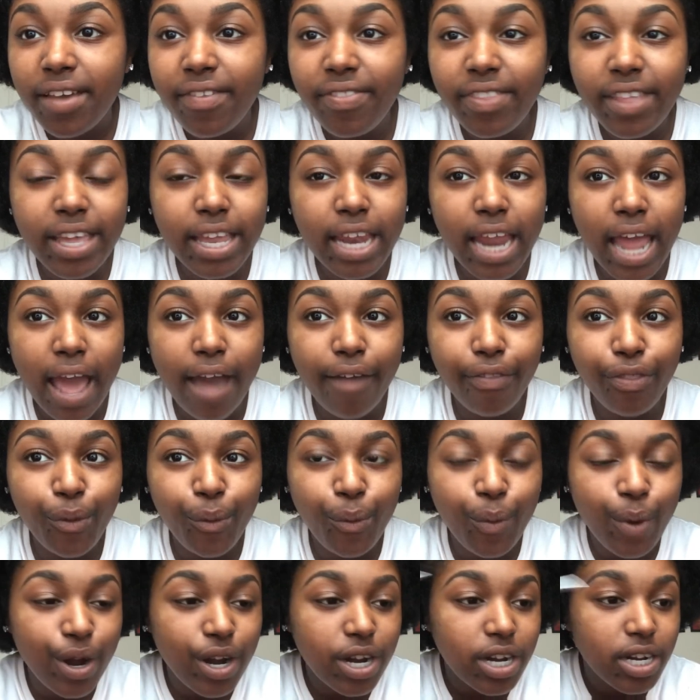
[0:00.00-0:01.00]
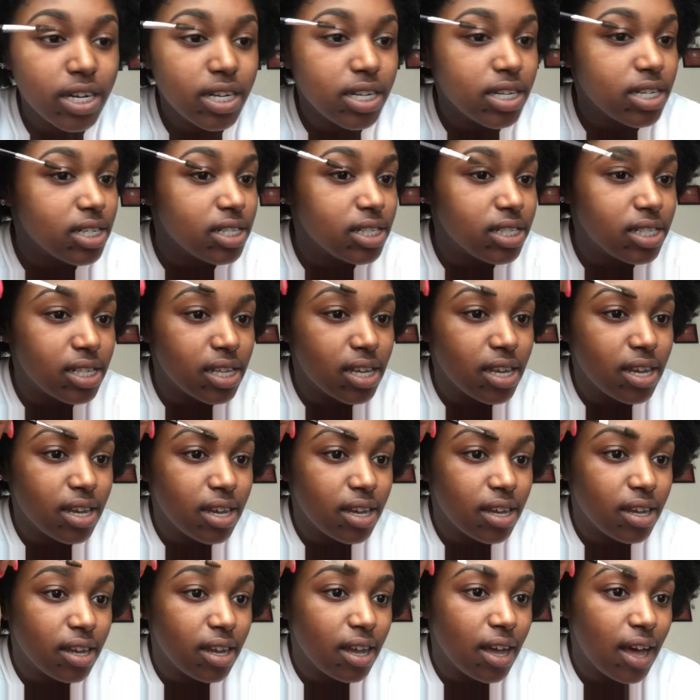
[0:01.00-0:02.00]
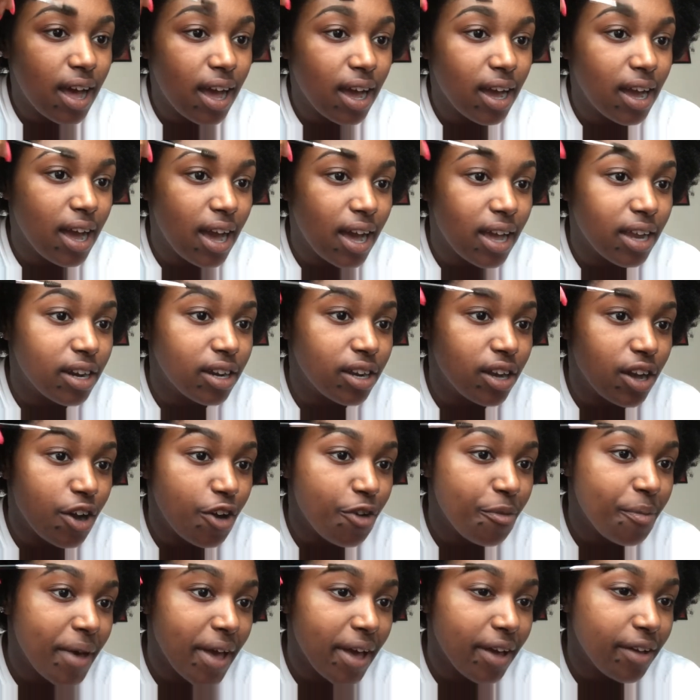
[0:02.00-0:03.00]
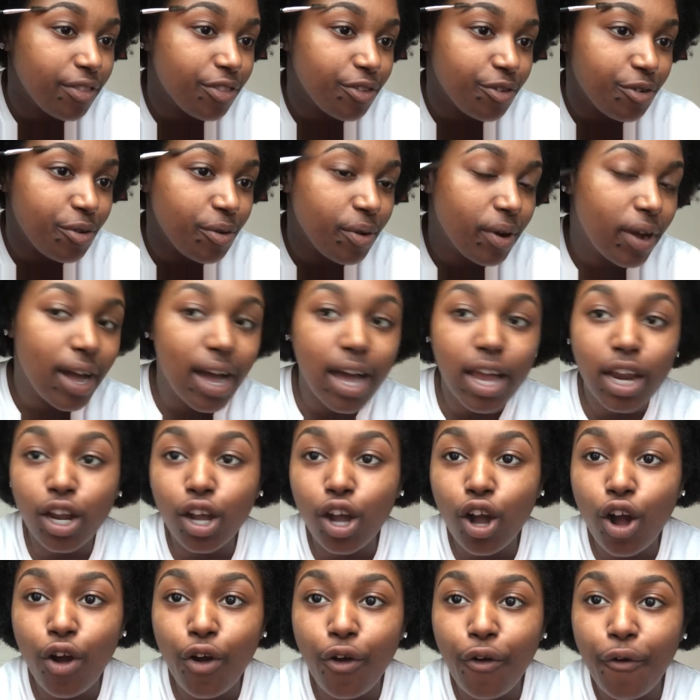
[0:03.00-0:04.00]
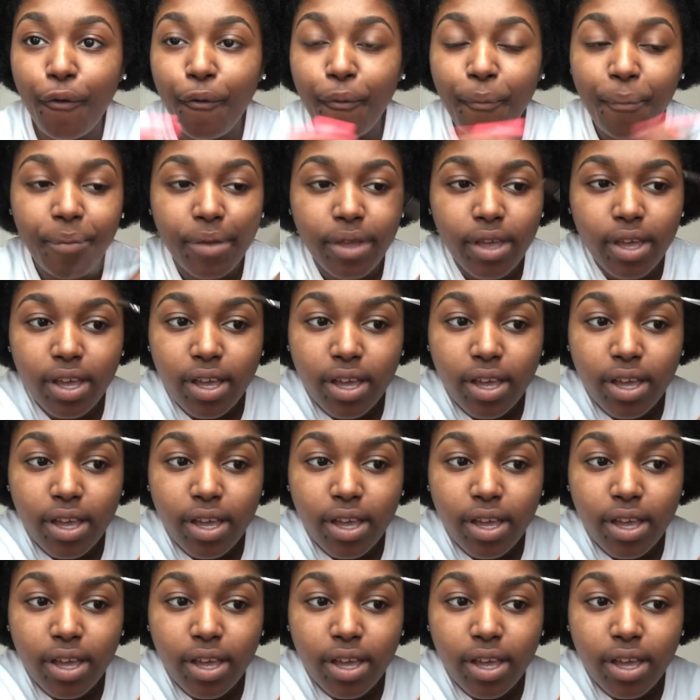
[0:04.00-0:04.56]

And then afterwards, I kind of go back through and kind of comb